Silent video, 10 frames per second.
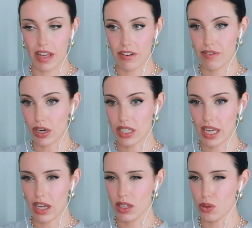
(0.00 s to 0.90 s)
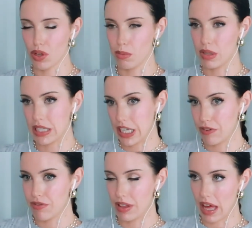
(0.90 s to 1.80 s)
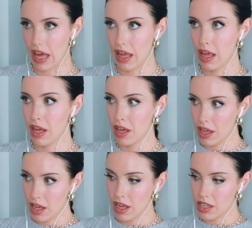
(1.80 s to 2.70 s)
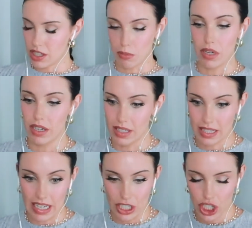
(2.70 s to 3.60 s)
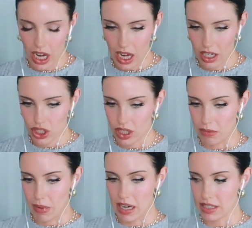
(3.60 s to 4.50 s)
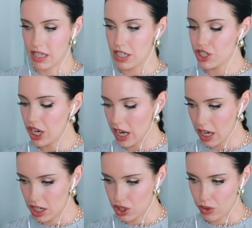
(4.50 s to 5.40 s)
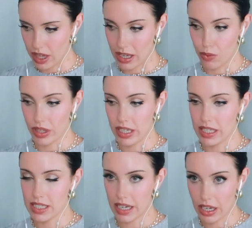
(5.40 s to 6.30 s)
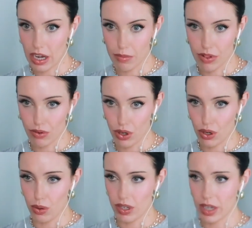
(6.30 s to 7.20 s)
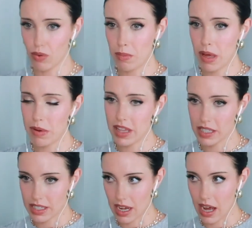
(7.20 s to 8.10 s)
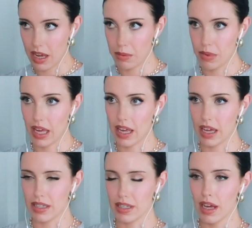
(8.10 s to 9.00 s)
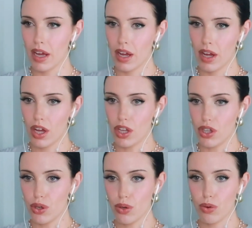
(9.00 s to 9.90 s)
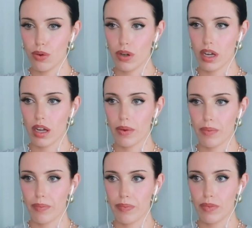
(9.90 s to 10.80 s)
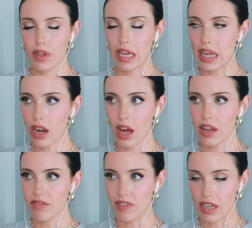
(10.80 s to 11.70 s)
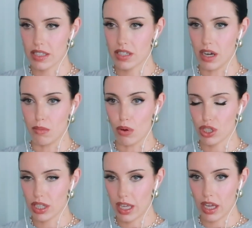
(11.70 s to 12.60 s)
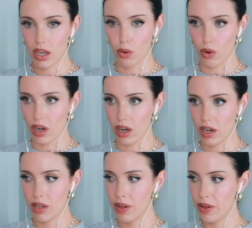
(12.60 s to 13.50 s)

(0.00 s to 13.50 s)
in a fairy tale, or the belief that someone is going to change, that a man is going to change, or that he really is going to come through, or like, well, maybe this time. And you cannot invest emotionally, or